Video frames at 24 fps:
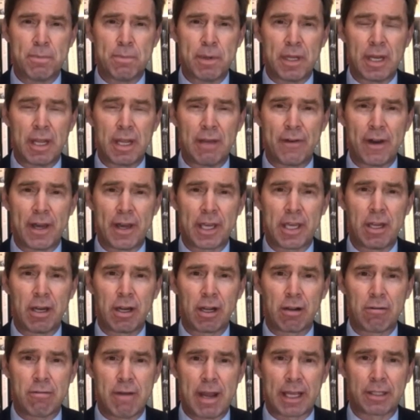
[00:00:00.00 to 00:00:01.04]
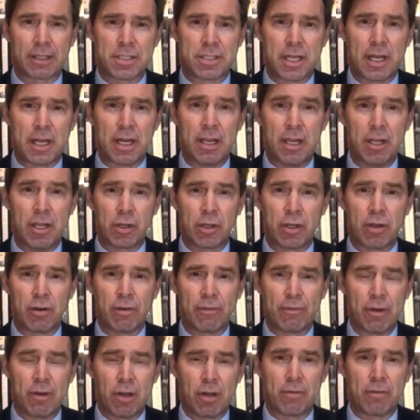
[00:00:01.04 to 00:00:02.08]
But if I can correct Luke, who I
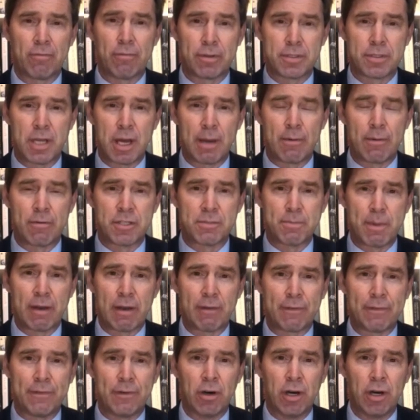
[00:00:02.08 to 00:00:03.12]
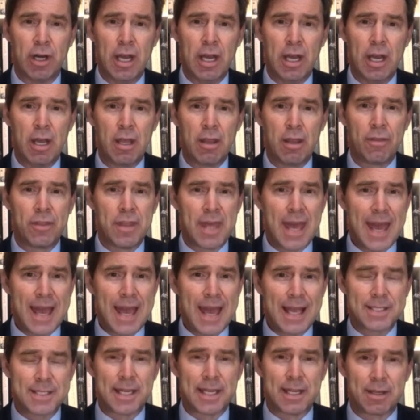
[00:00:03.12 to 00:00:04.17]
have a lot of time and respect for, the
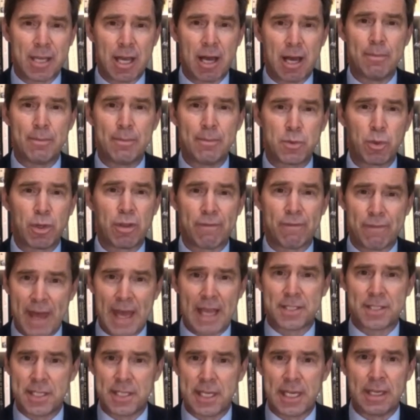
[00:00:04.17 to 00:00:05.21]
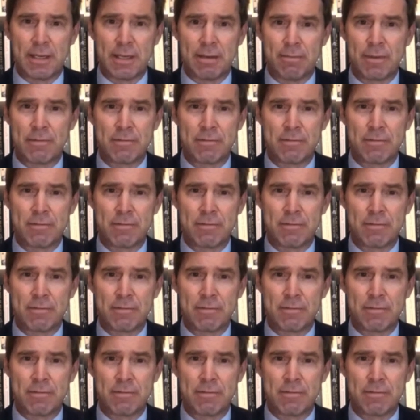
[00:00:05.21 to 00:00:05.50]
exit comes with a vaccine.